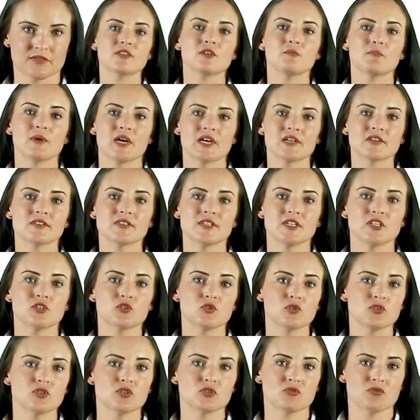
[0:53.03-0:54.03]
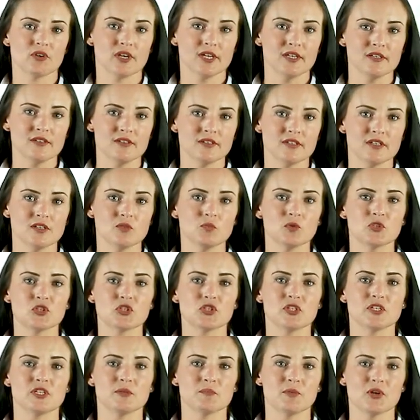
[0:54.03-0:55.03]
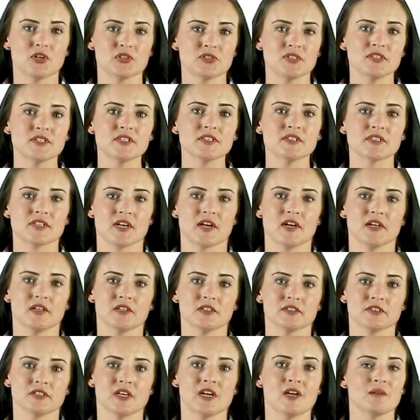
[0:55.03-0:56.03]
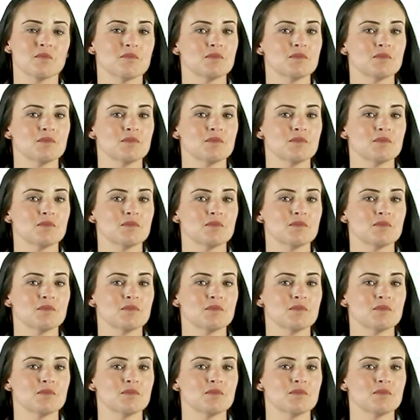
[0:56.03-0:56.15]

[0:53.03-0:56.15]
The bank's interest rate in which the deposit is held